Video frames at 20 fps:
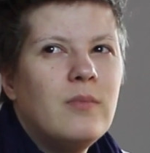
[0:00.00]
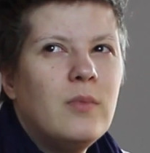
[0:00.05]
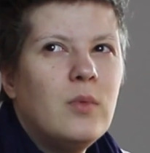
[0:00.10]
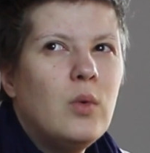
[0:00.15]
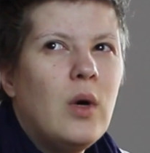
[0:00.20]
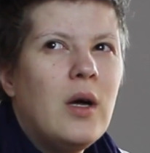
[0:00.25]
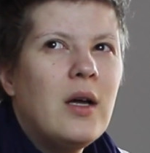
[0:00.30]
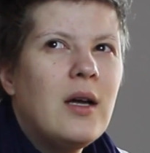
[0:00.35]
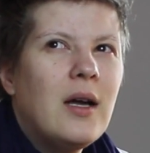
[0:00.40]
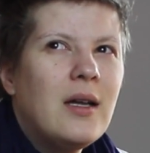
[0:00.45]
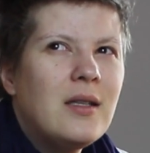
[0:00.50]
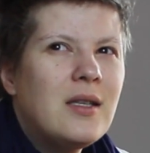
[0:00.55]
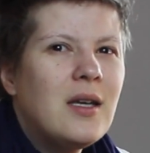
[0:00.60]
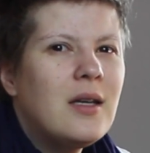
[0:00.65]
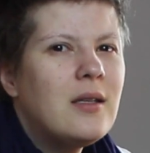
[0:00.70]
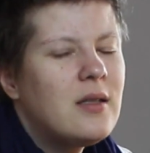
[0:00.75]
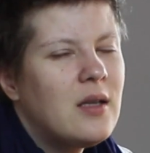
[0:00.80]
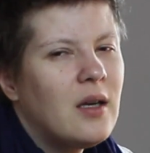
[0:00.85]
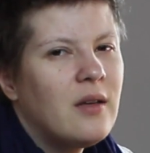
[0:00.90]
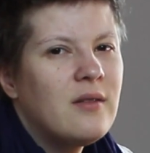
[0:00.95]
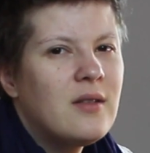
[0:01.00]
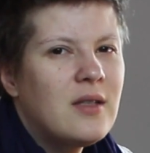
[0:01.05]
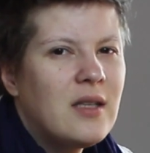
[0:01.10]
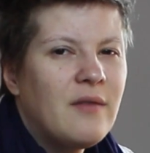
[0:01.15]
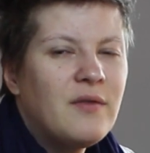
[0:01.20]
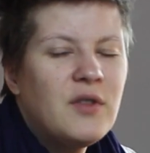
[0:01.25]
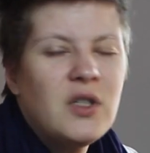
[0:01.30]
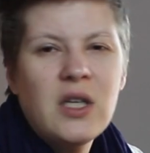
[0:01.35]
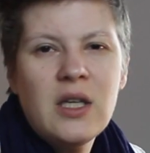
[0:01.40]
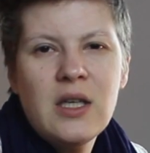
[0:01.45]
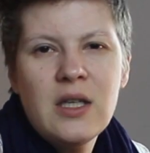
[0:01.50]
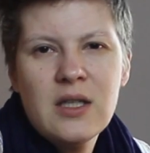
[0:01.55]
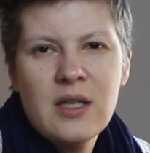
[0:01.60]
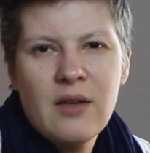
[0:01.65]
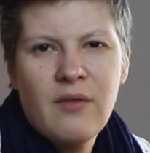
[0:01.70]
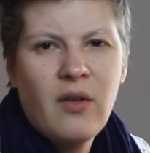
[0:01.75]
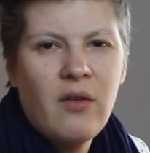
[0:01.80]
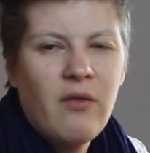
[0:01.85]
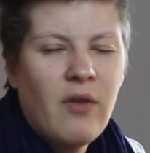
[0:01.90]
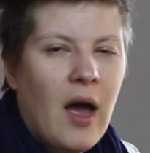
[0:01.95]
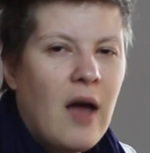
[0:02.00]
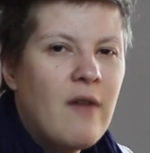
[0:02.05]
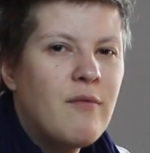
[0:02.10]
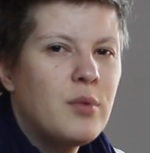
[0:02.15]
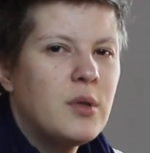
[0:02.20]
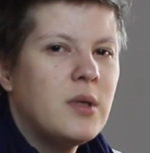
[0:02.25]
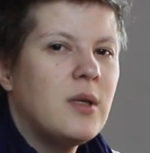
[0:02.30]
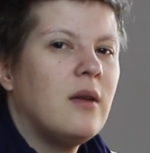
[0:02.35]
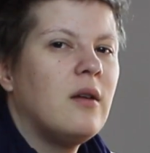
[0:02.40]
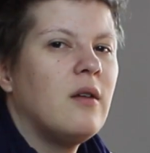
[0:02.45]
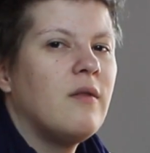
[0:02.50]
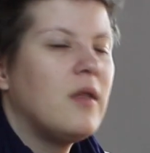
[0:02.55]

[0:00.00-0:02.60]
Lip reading: well, I'd say 70-75%